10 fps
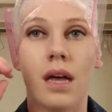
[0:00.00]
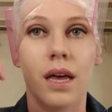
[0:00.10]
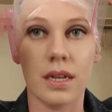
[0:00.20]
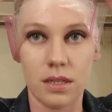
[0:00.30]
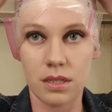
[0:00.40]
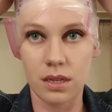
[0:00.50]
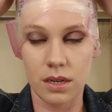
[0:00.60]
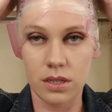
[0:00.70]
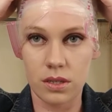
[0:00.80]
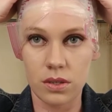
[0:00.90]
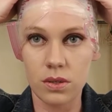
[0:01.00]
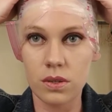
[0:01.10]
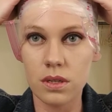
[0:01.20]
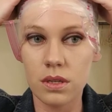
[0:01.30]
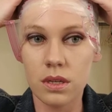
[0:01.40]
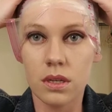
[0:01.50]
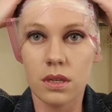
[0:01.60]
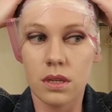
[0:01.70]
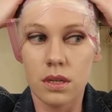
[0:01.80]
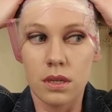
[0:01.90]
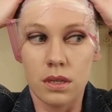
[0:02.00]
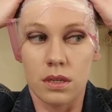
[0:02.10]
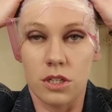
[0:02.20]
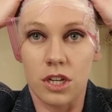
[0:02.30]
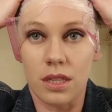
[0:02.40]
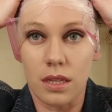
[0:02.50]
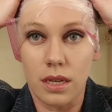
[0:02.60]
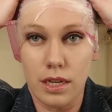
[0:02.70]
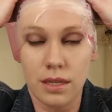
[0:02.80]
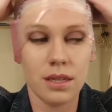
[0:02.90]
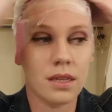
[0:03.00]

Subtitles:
I can start to gently